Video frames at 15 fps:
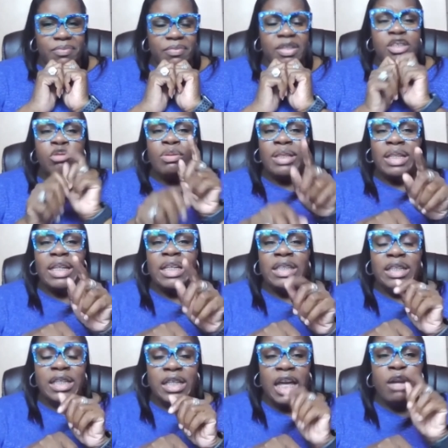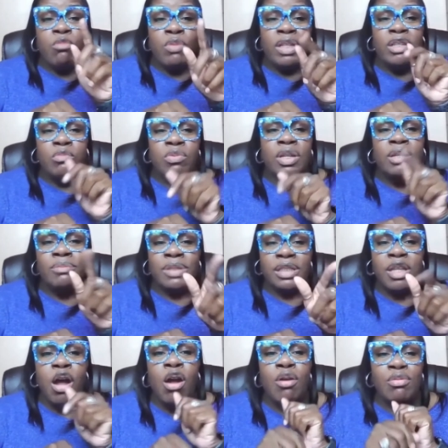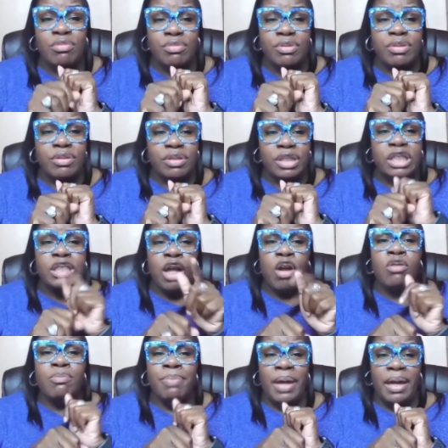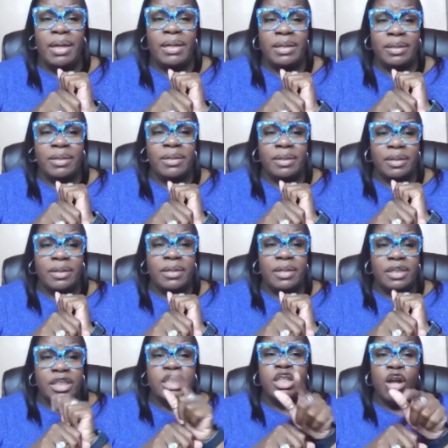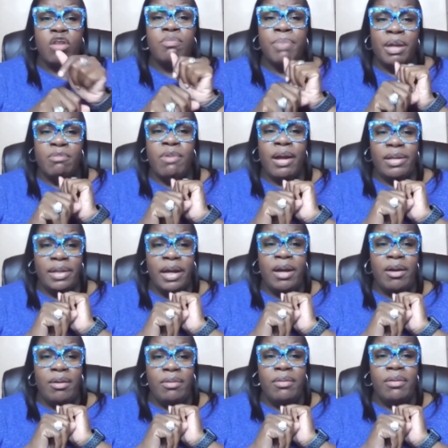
And so at the end of the day, Wendy Williams is hurt. She's hurt Bay. She's hurt Bay right now.